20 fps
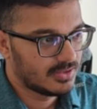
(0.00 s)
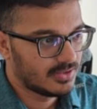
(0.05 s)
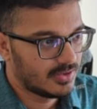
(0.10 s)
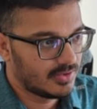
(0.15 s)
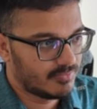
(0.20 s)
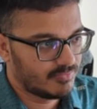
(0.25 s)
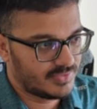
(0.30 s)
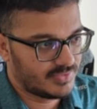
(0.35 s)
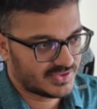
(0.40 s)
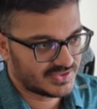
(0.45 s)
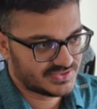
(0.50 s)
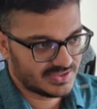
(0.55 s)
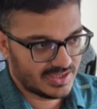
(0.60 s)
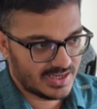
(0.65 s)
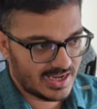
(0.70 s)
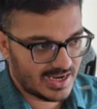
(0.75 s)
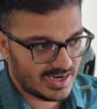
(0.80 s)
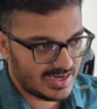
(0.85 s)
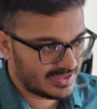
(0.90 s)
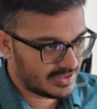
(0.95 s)
Because
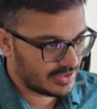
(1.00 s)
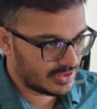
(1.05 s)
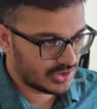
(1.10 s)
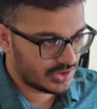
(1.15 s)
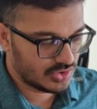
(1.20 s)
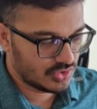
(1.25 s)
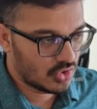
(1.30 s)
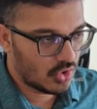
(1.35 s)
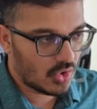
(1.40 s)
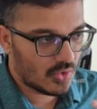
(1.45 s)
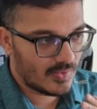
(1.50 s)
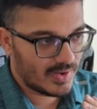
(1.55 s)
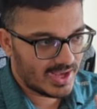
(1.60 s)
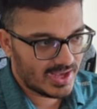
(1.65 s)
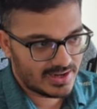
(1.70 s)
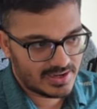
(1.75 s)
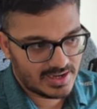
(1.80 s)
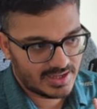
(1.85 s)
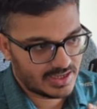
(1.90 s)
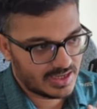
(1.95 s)
nowhere, like